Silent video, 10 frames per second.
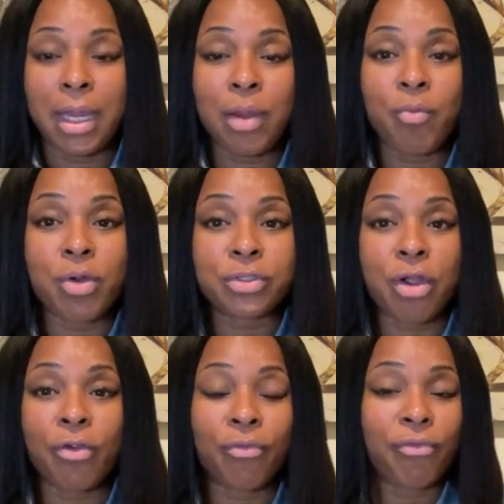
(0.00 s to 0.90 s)
He wants
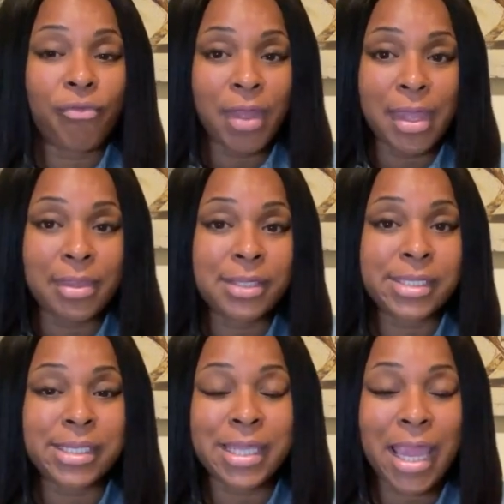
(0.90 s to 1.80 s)
our faith
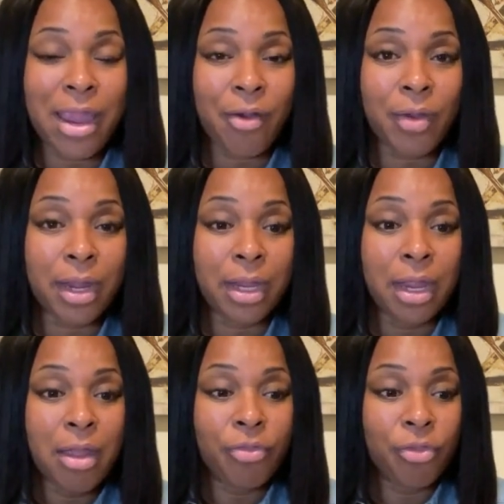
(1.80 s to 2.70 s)
to
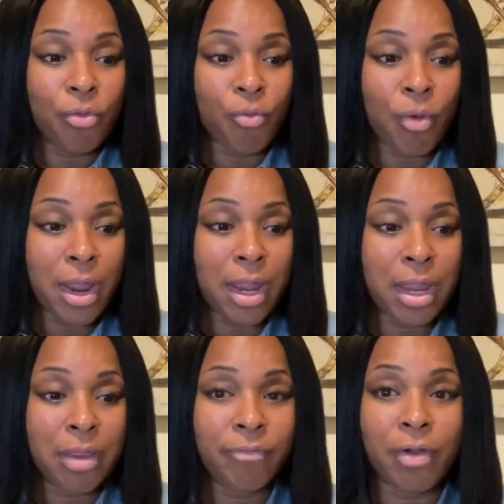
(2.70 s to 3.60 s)
carry the
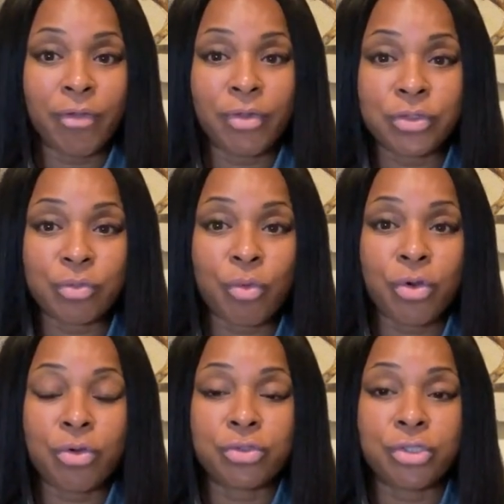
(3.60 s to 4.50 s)
wave of his
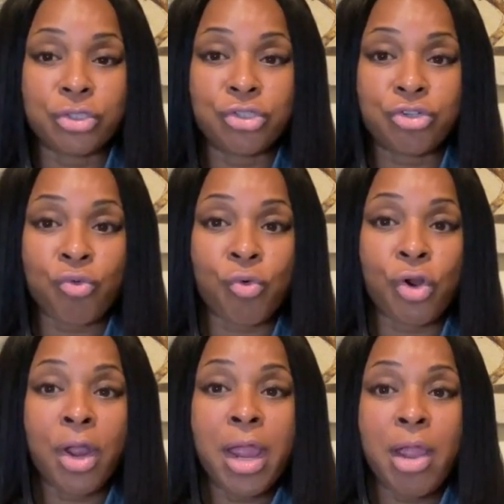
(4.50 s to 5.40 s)
word to shore.